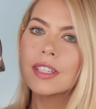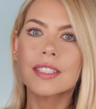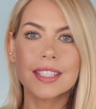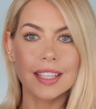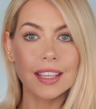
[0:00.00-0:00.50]

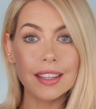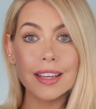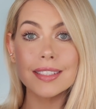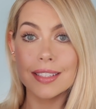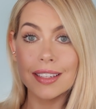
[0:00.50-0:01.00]
See,
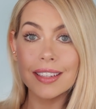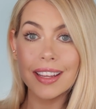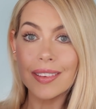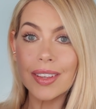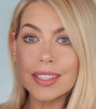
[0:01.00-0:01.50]
that
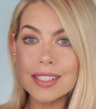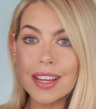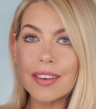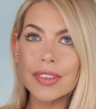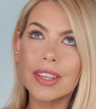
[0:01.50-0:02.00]
Skindinavia
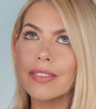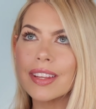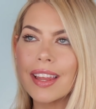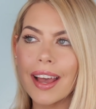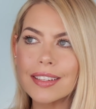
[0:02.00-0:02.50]
stuff
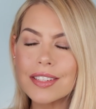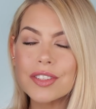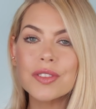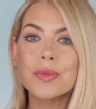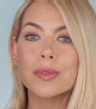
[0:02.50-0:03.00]
even
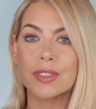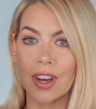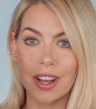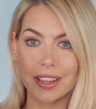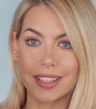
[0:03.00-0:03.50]
lasts through dog